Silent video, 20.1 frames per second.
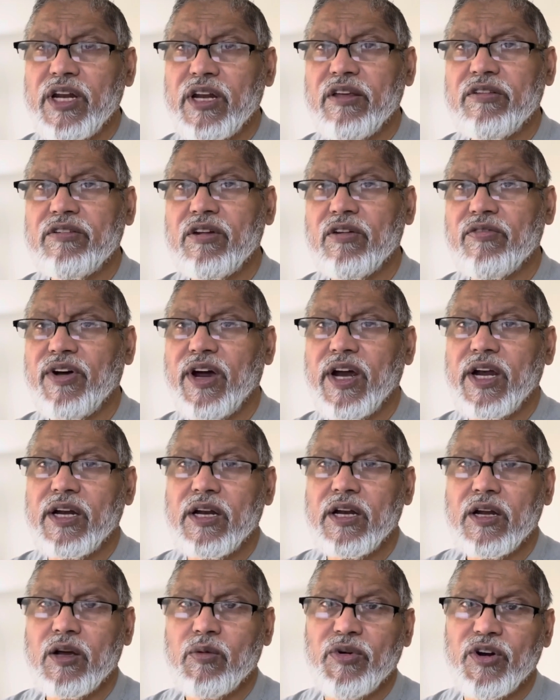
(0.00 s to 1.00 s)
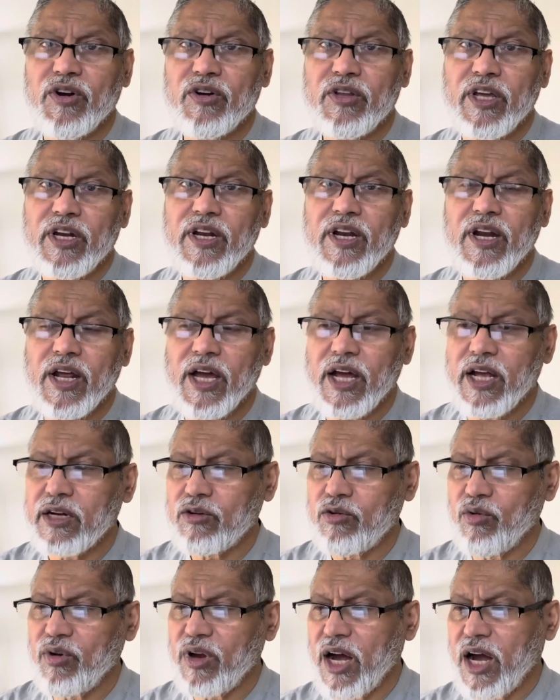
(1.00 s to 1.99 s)
testified about their denial
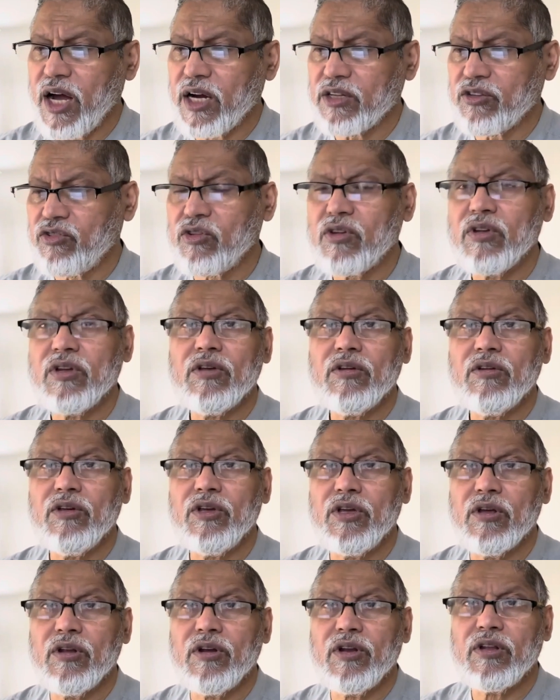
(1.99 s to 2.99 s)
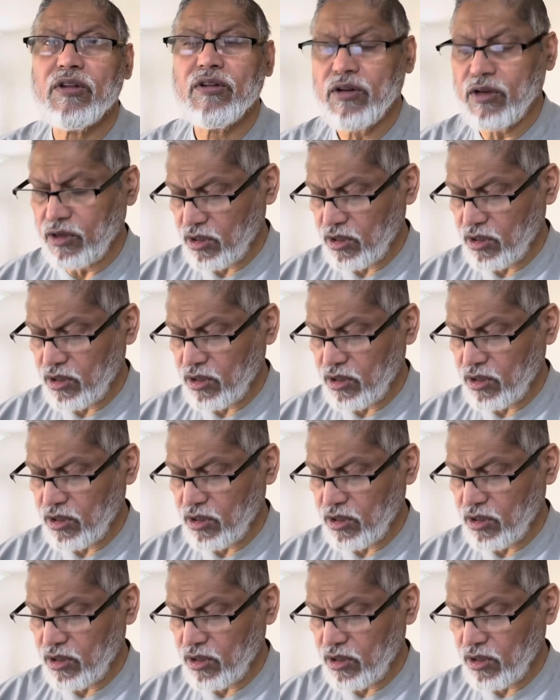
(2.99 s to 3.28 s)
to God's unit,